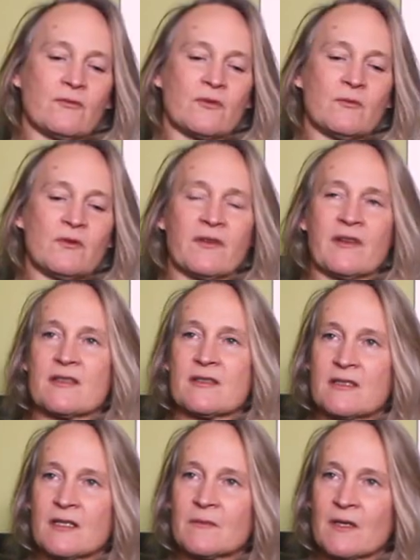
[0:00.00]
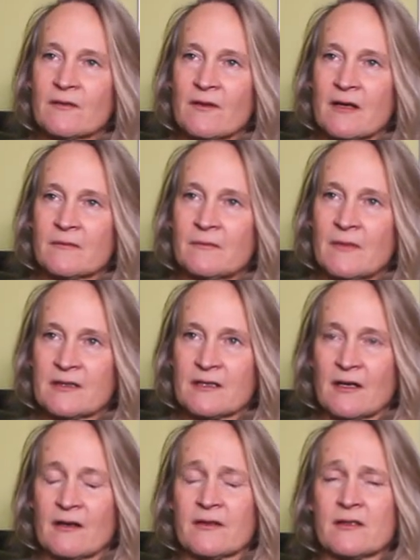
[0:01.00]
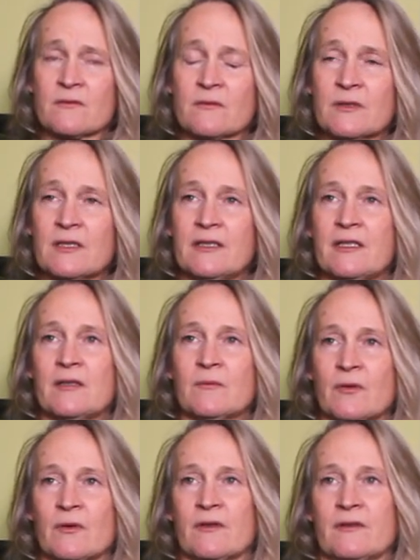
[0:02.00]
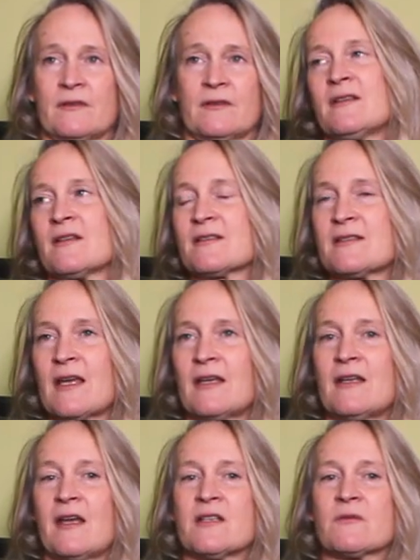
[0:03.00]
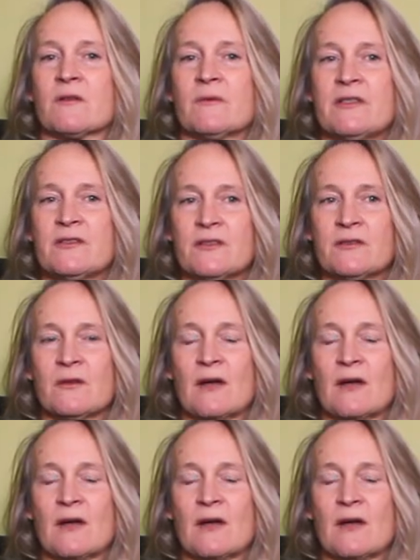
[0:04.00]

Removing the stigma around mental health is really important in this day and age where we do